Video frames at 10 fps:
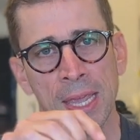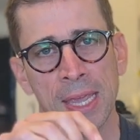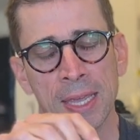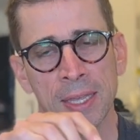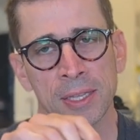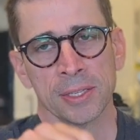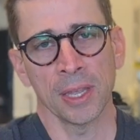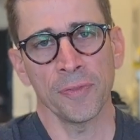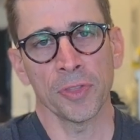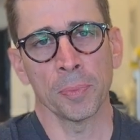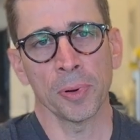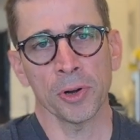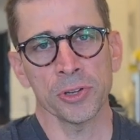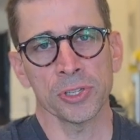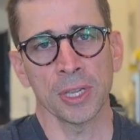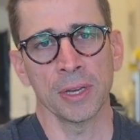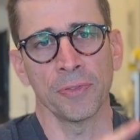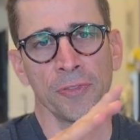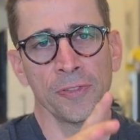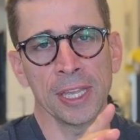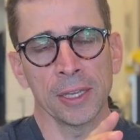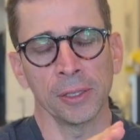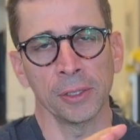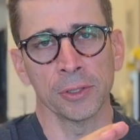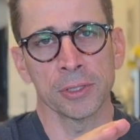is if the person feels